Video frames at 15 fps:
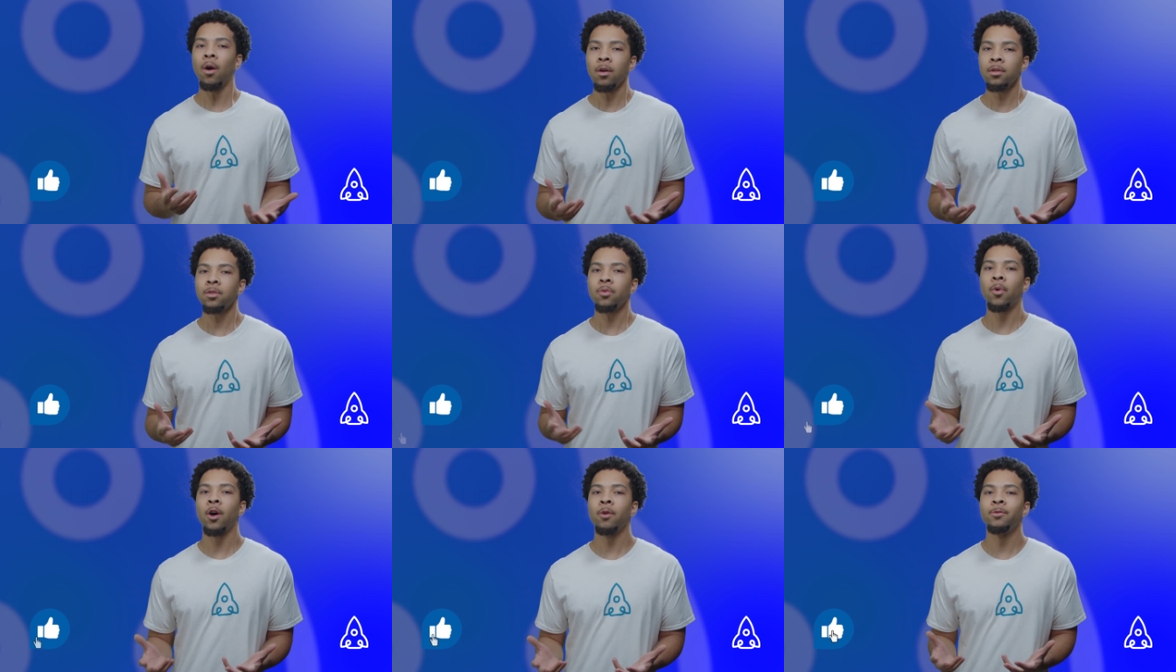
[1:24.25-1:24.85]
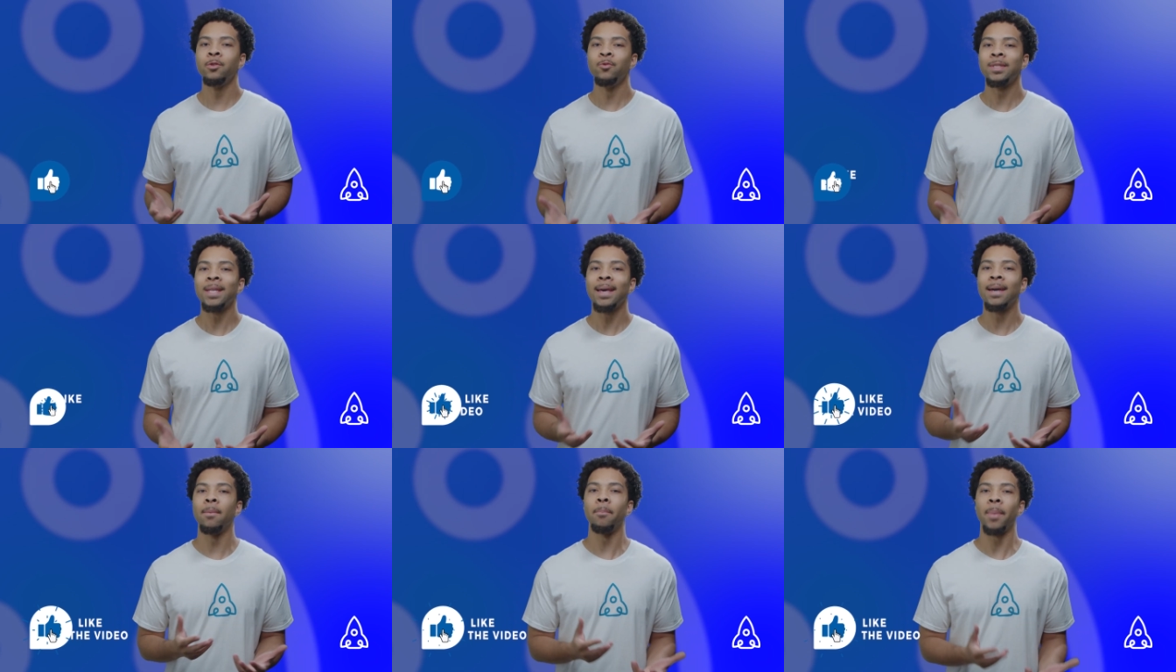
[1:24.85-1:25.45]
also helps you
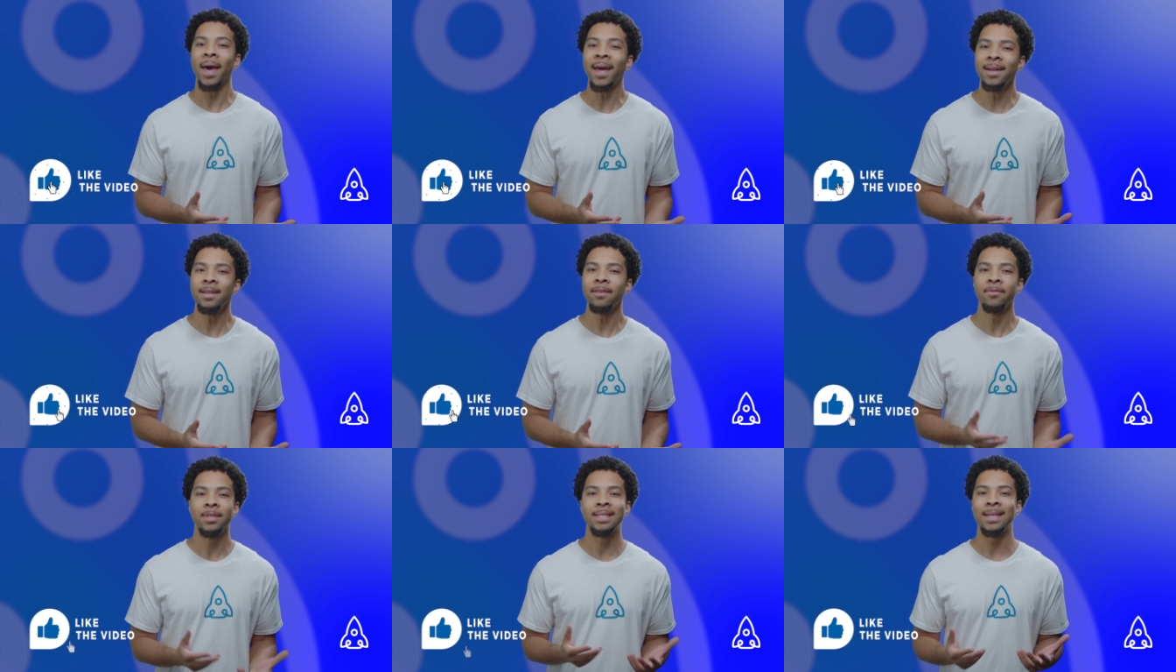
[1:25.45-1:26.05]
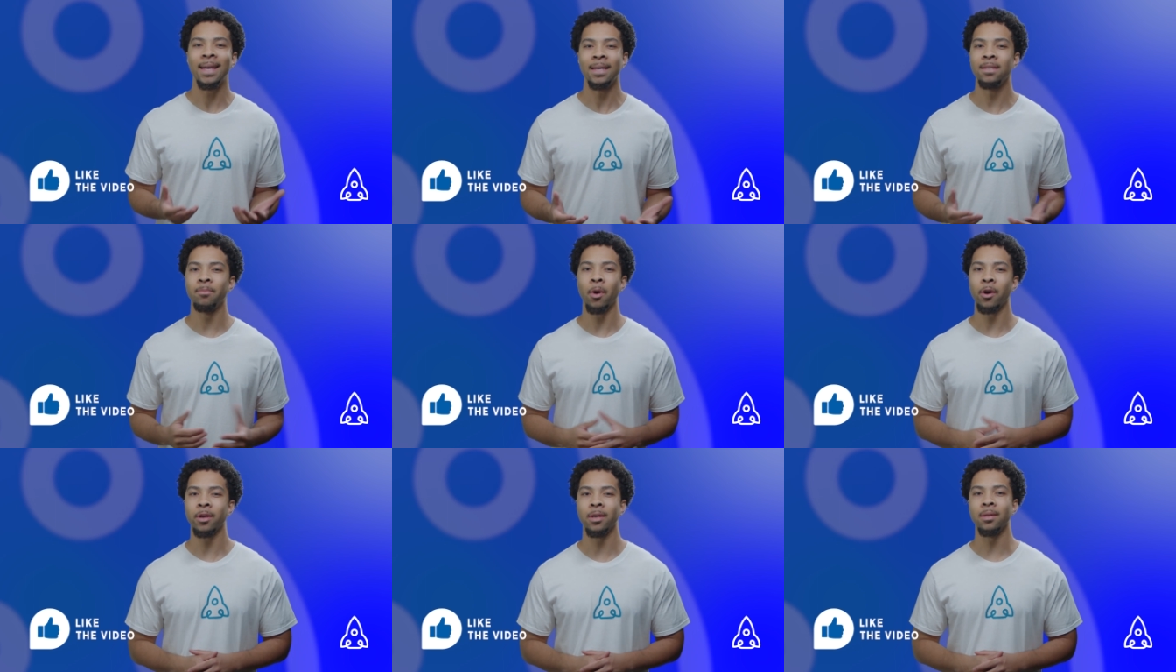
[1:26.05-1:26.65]
stay competitive in today's
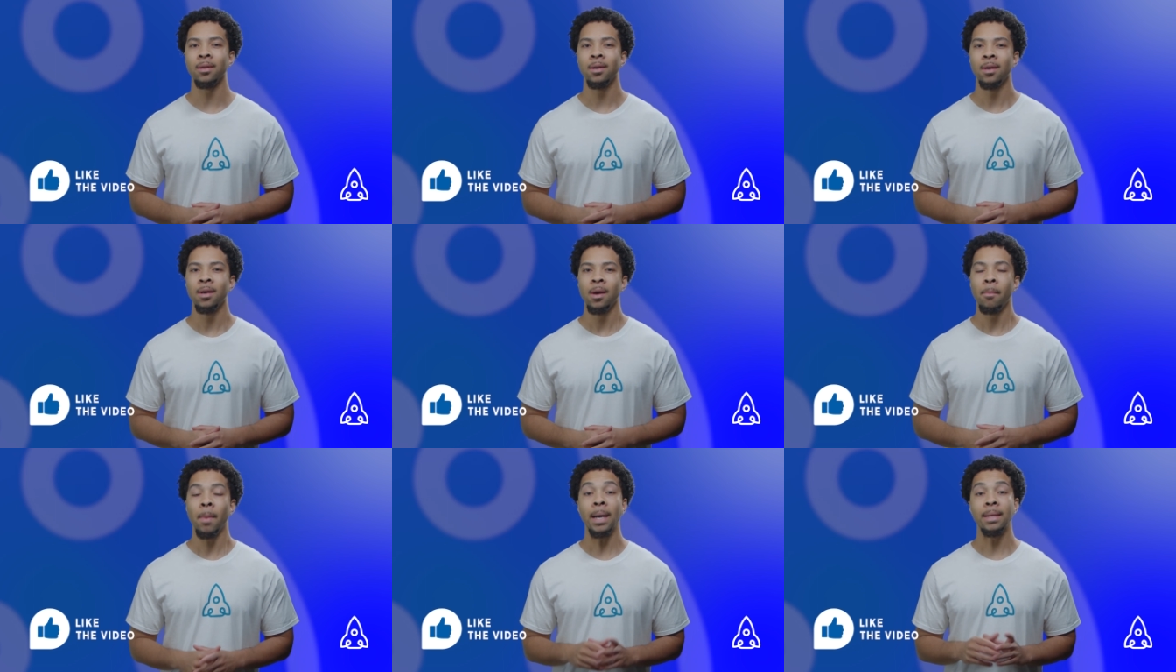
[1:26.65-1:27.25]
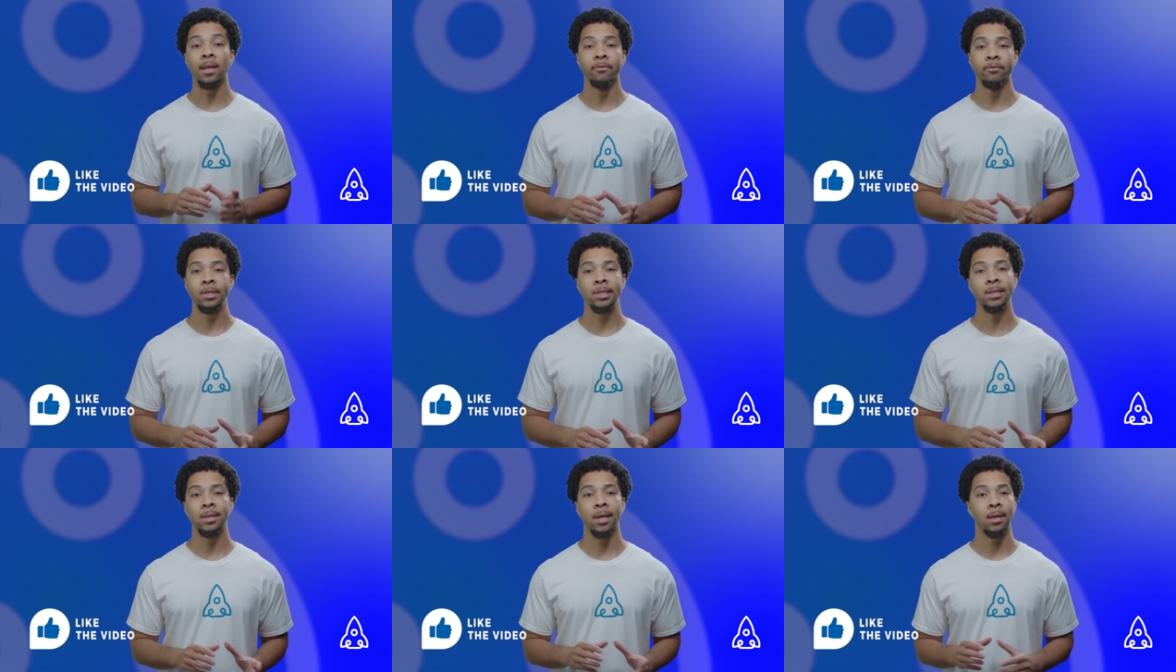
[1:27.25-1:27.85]
market. By
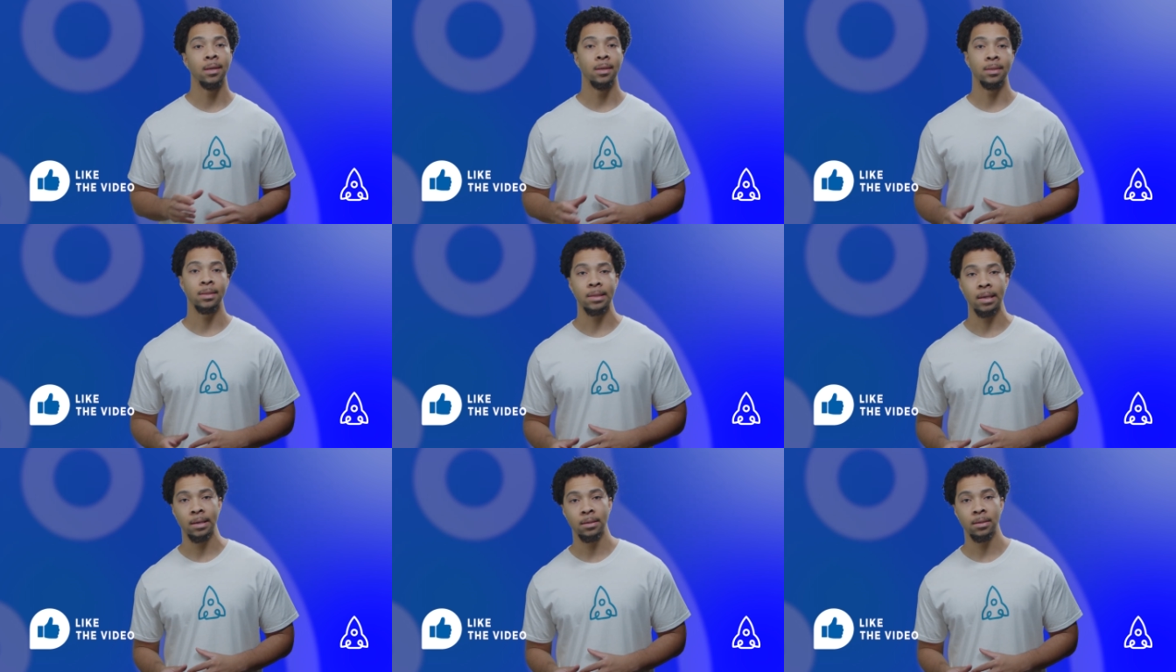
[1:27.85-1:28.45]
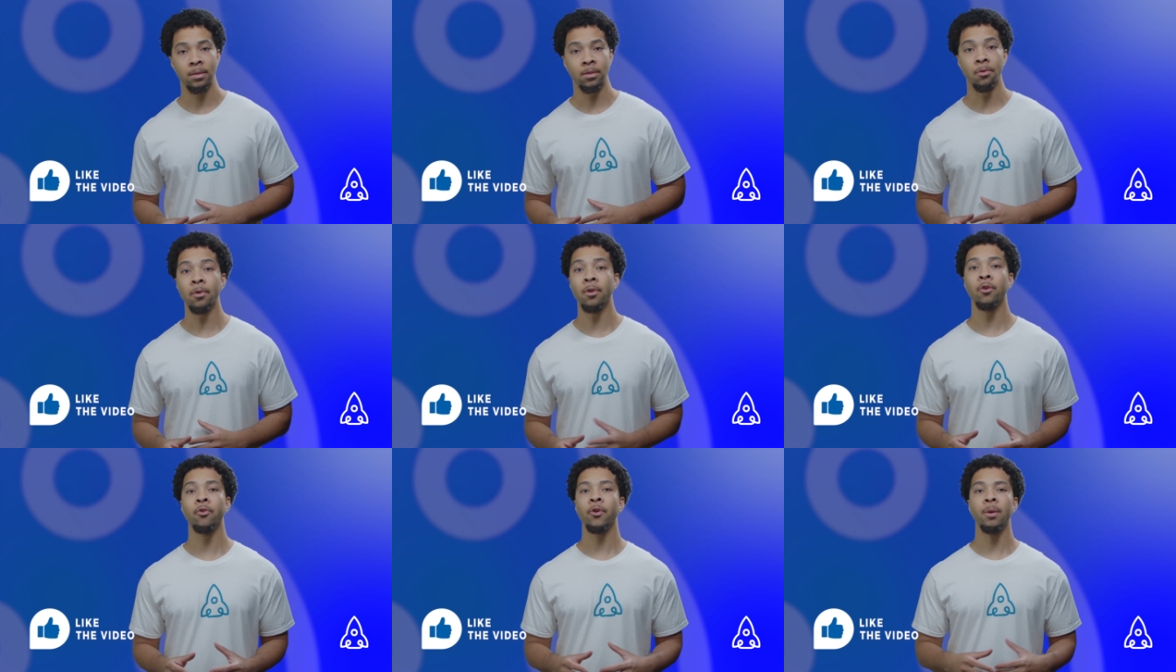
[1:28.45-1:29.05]
leveraging data insights, you
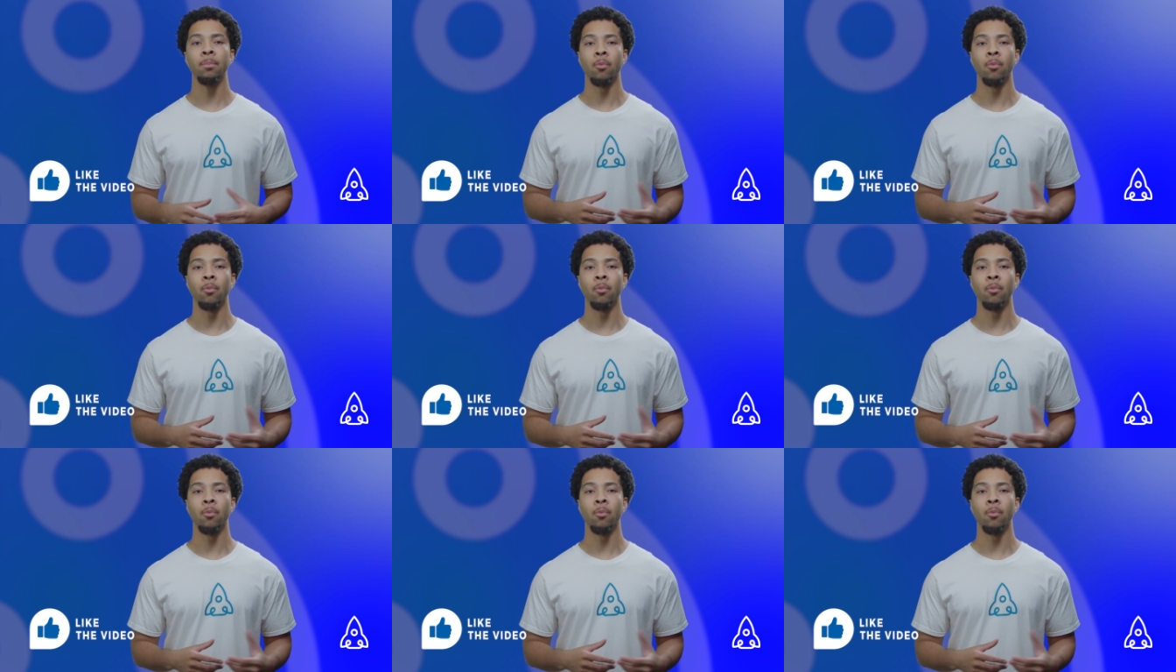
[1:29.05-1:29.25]
can create